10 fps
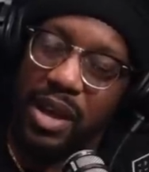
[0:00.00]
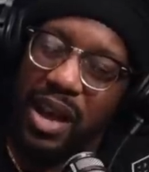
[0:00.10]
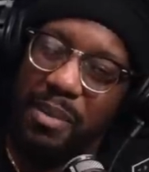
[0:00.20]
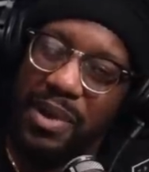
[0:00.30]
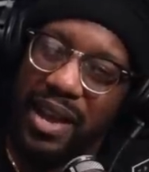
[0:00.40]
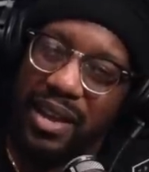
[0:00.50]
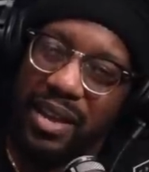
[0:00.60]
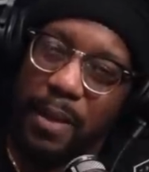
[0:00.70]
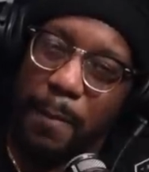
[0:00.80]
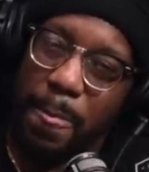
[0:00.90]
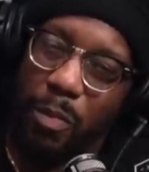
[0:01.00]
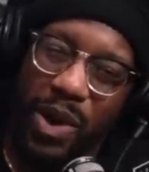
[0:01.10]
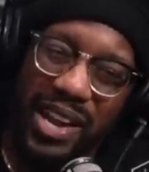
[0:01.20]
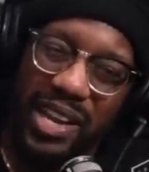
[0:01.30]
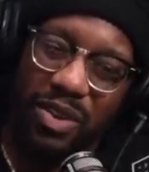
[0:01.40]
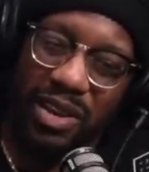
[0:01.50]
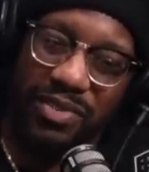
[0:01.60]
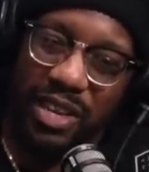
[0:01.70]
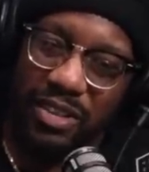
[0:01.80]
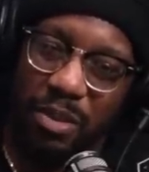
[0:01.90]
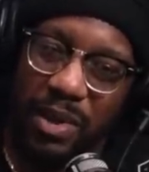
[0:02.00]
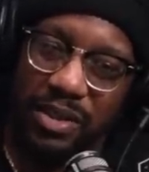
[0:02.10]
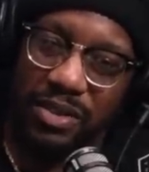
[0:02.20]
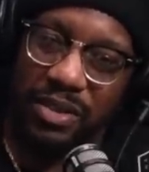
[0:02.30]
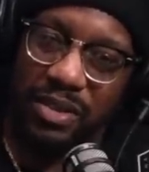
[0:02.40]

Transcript: I'm like, why do girls love that so much?